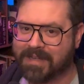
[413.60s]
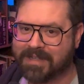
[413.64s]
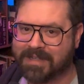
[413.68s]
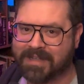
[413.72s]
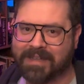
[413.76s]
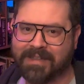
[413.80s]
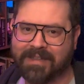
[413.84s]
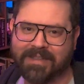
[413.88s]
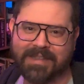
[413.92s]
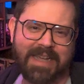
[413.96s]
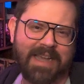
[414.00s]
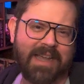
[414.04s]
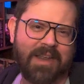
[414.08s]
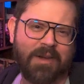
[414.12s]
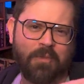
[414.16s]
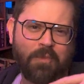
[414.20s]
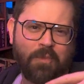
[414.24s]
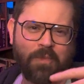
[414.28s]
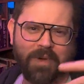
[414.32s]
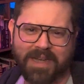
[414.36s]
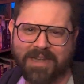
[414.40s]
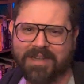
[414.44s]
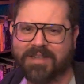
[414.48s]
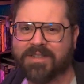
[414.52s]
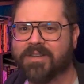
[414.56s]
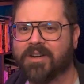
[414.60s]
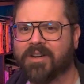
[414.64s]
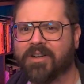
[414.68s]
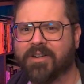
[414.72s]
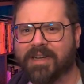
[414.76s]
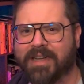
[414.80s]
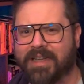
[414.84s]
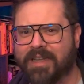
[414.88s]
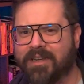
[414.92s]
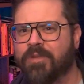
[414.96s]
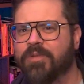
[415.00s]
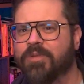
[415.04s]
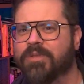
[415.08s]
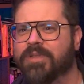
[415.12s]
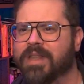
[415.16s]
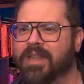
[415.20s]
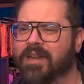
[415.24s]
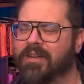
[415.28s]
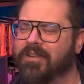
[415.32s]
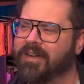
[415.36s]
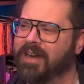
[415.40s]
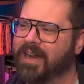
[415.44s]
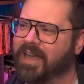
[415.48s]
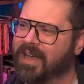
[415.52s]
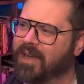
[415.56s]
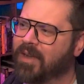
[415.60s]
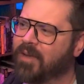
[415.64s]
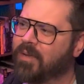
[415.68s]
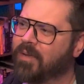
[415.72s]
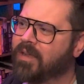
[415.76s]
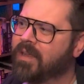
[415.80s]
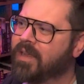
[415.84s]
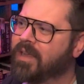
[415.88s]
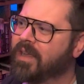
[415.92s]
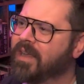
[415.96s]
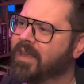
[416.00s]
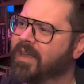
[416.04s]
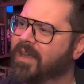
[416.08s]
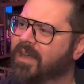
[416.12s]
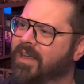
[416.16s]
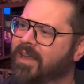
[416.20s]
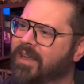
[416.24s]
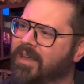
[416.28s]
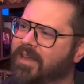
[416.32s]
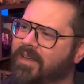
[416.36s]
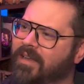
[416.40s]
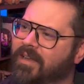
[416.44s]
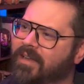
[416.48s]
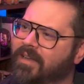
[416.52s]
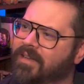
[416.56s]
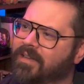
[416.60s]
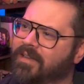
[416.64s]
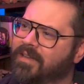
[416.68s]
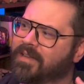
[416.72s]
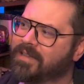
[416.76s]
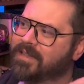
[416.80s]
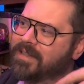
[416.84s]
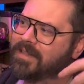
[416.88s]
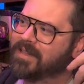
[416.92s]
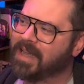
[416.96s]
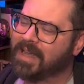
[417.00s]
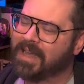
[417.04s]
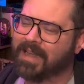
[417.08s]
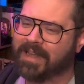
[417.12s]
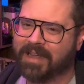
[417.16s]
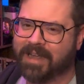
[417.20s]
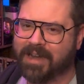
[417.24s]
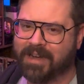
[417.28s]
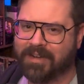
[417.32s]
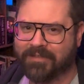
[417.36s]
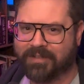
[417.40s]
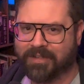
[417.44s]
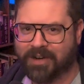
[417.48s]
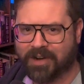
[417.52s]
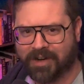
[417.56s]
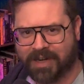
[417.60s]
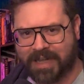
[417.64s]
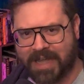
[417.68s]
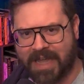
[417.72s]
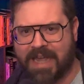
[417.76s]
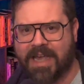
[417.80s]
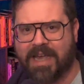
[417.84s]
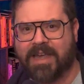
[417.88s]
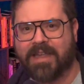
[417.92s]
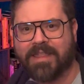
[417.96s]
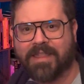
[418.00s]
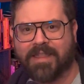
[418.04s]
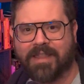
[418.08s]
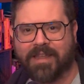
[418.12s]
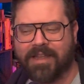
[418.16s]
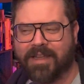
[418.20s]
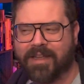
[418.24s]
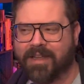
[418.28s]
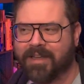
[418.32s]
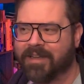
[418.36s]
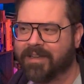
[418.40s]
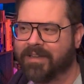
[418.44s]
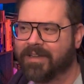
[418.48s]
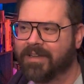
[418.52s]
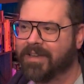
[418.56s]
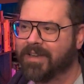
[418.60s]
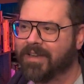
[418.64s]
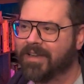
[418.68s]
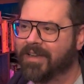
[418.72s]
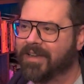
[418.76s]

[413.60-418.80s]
asking, Dan, why start an e-newsletter now? Isn't that kind of an archaic thing?